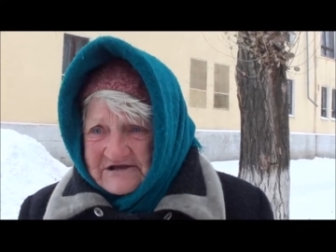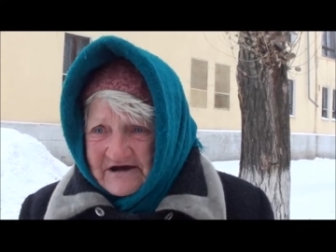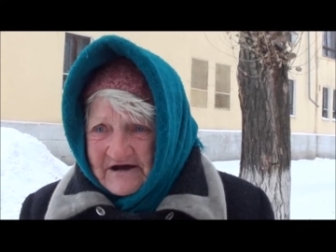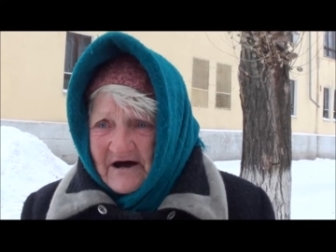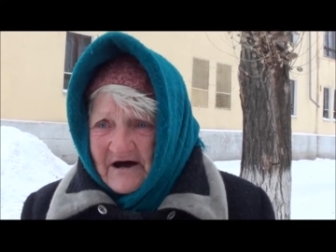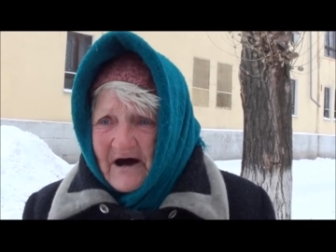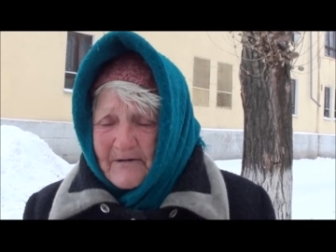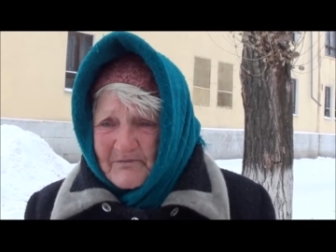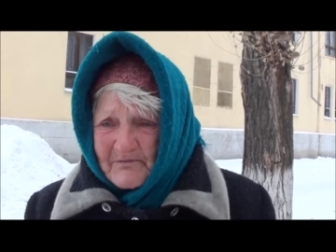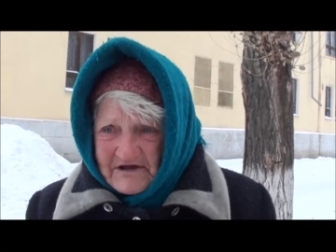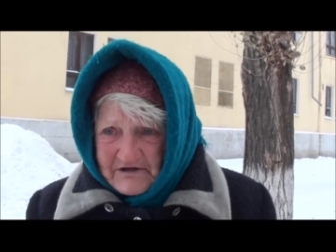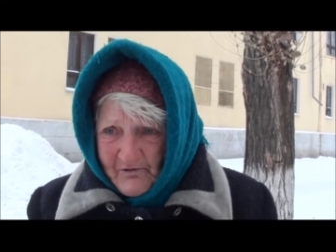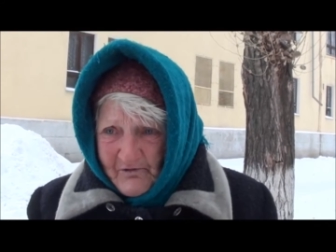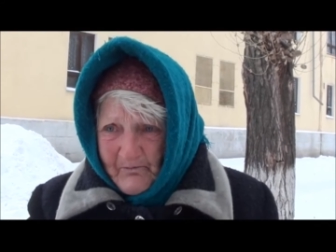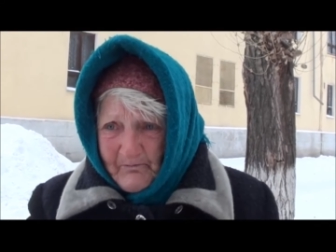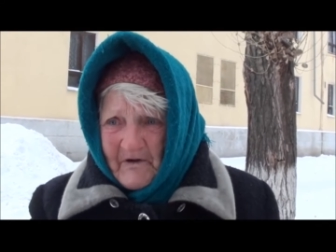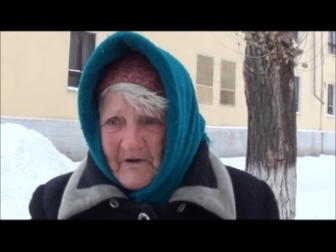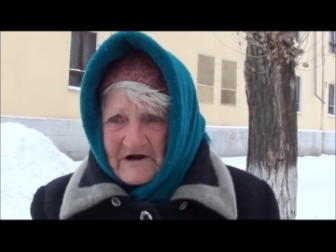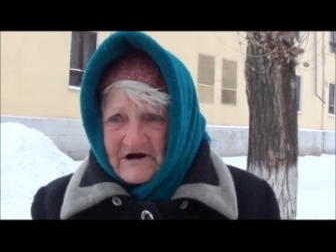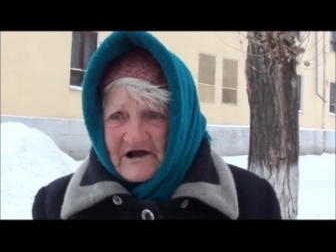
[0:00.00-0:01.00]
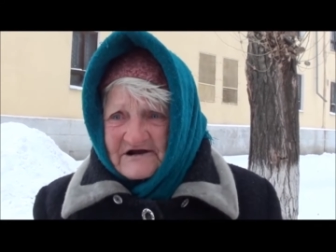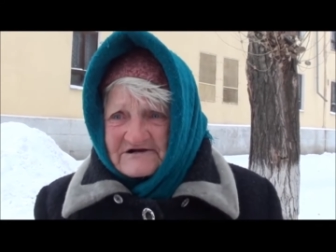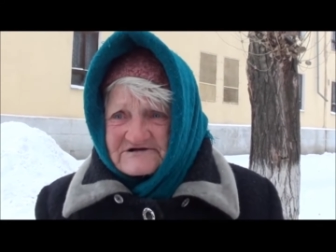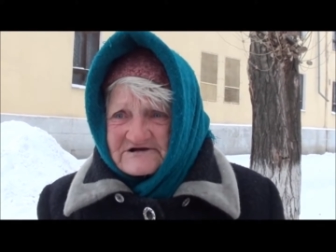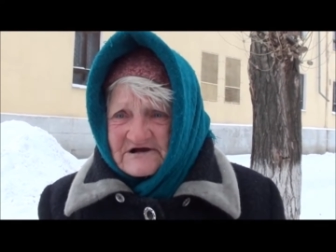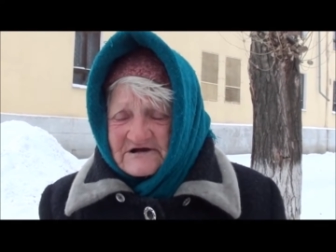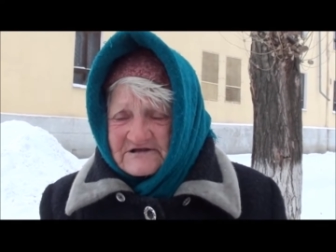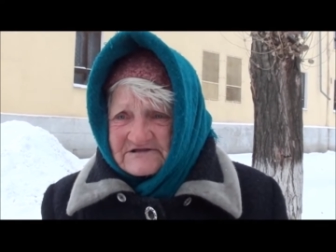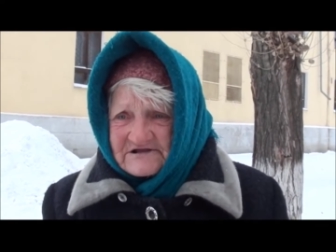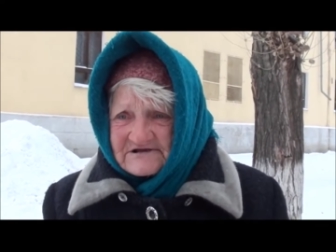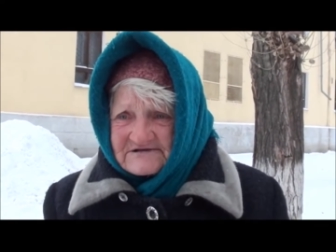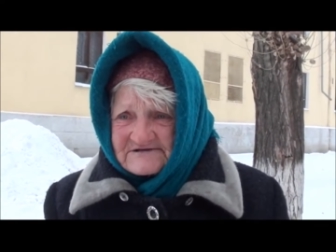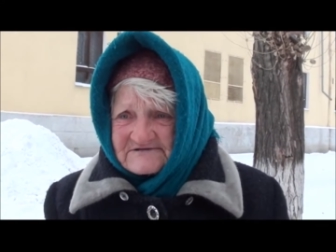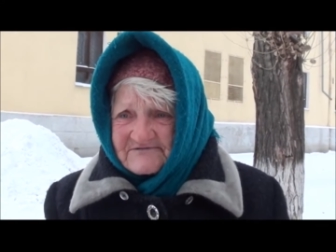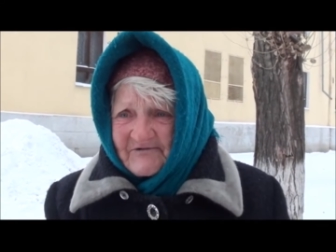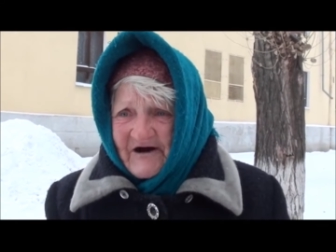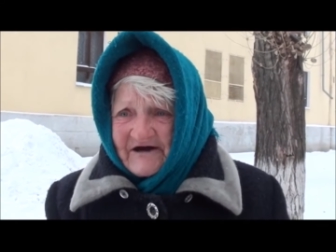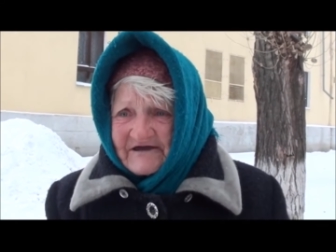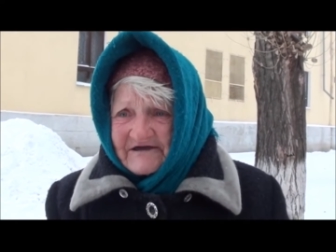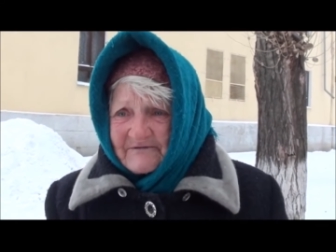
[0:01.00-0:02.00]
there is a highway from
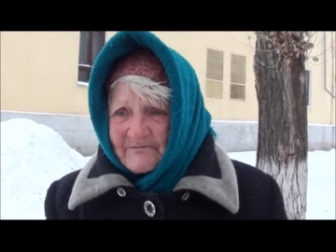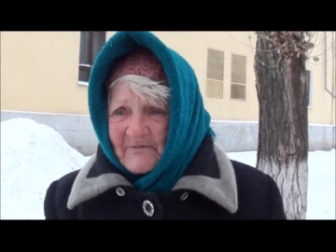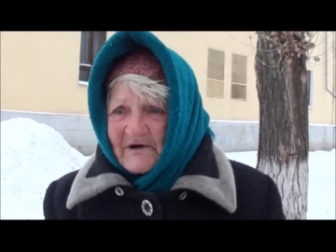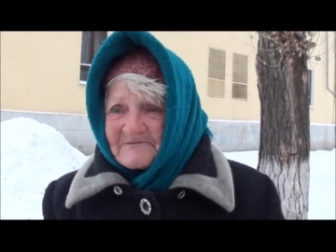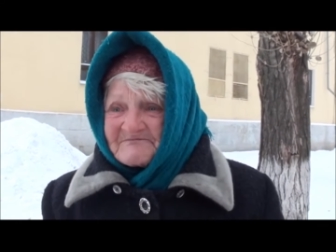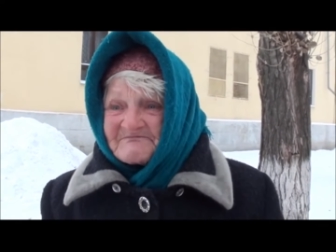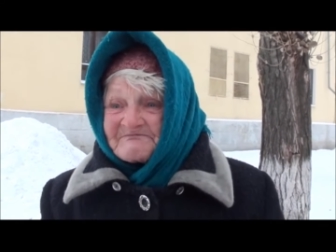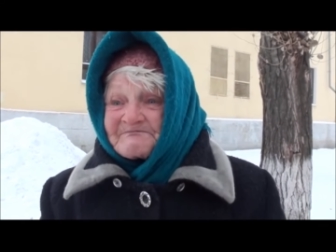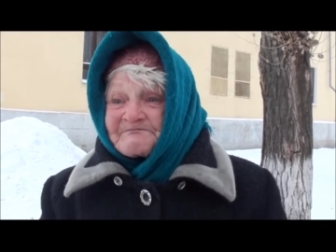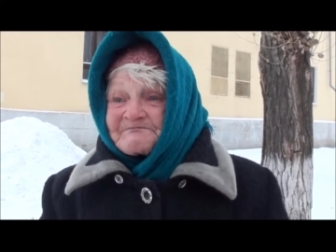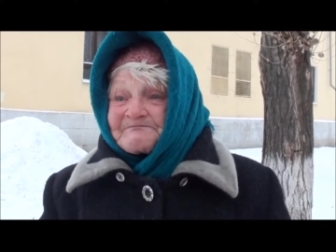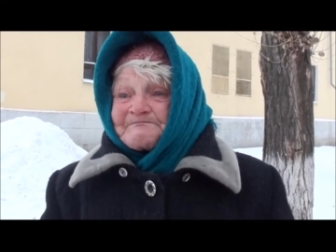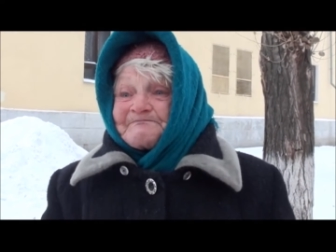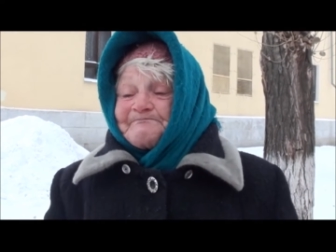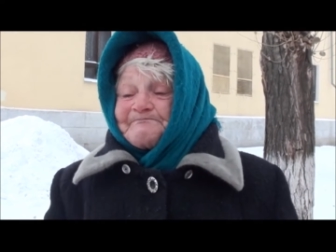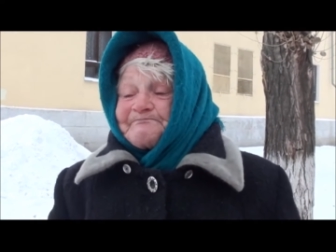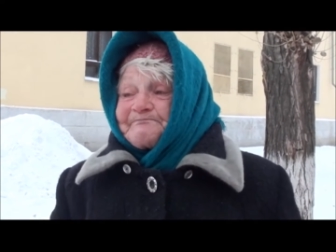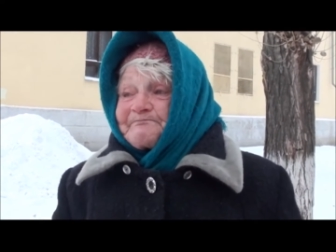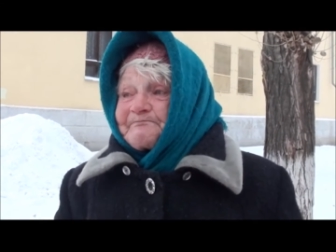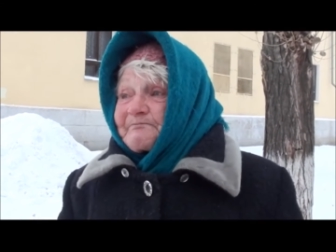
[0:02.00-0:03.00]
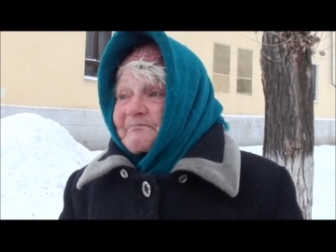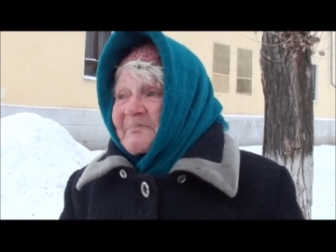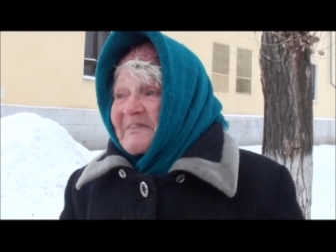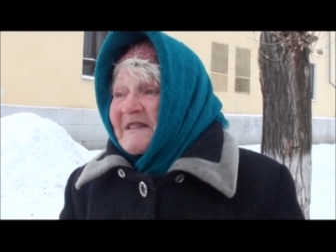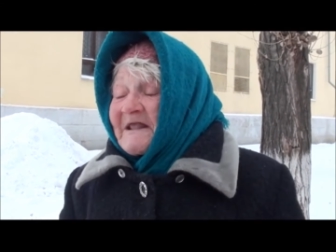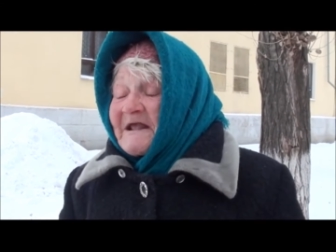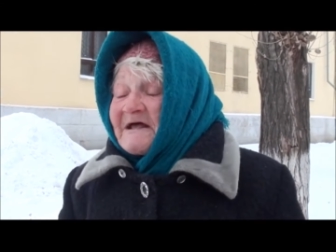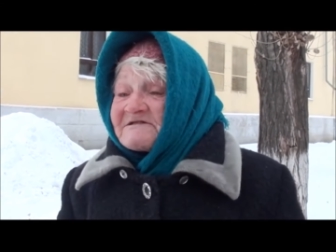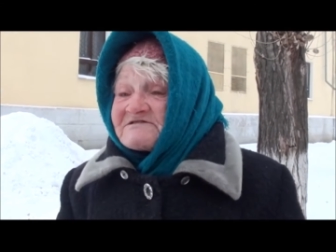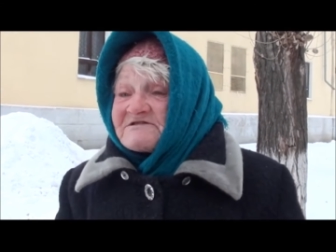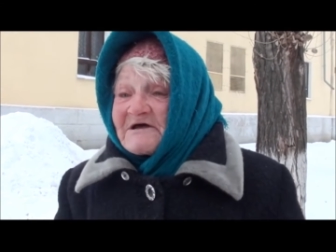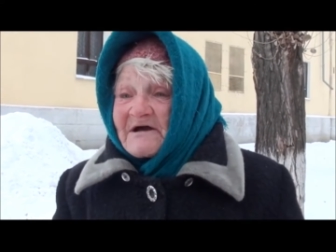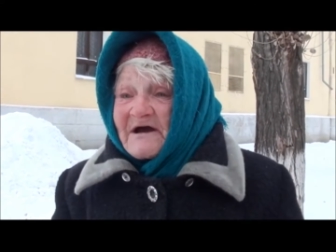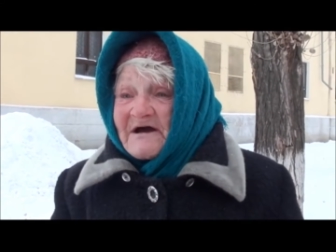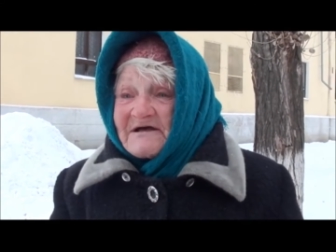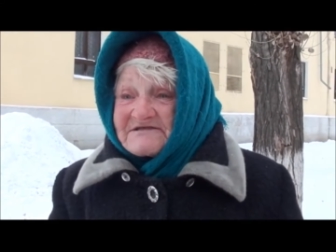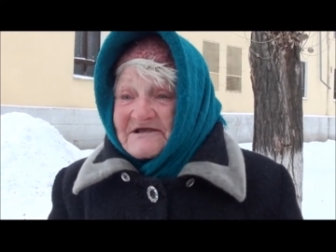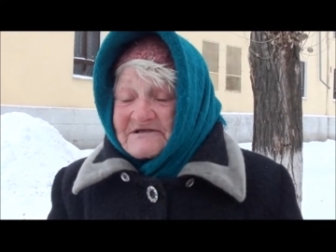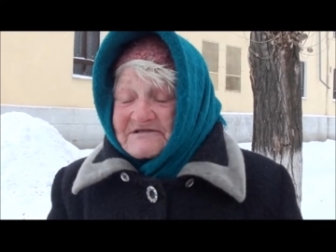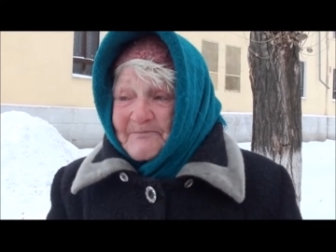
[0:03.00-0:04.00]
Krasnodon and Rostov to
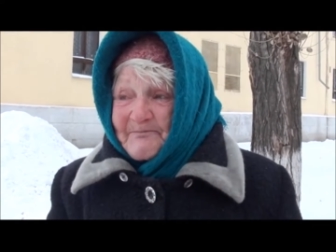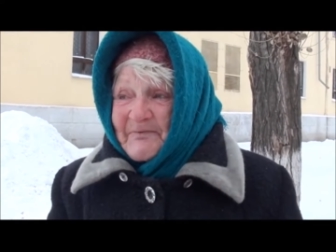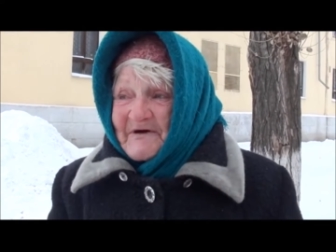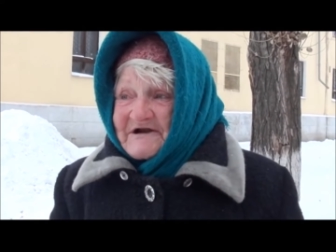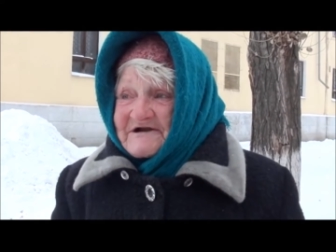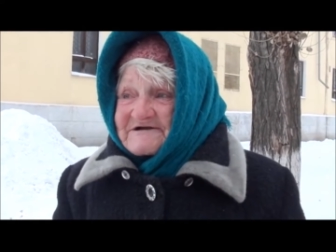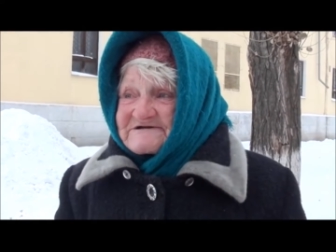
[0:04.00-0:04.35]
Lugansk.